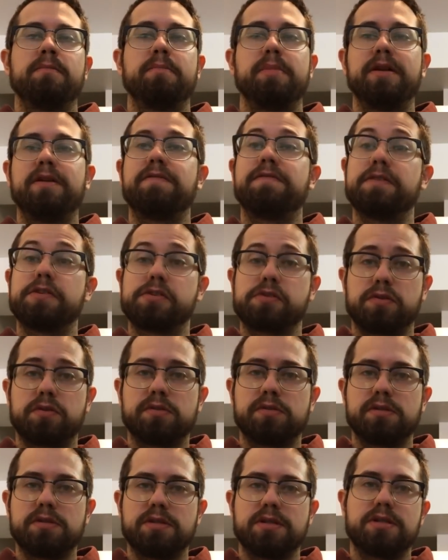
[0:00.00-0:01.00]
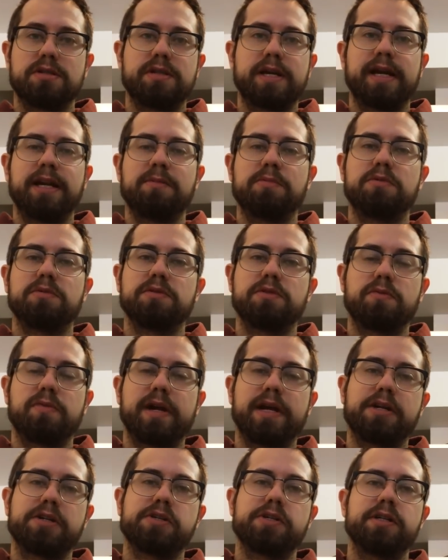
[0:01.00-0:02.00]
beneficial, sustainable
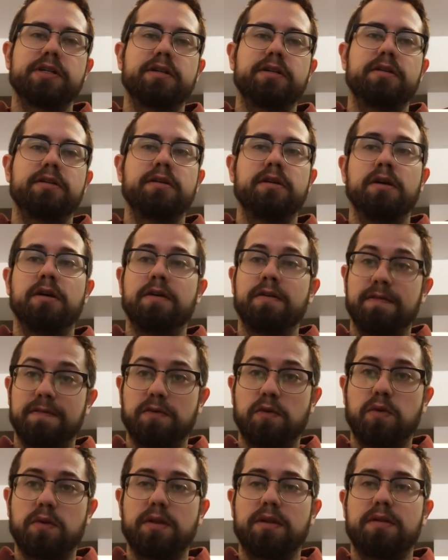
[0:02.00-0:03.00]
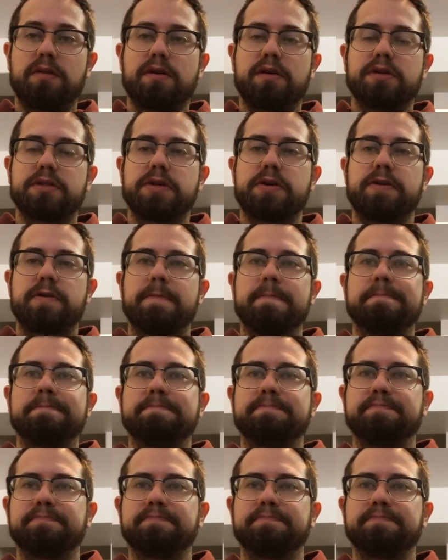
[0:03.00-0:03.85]
direction for the long term.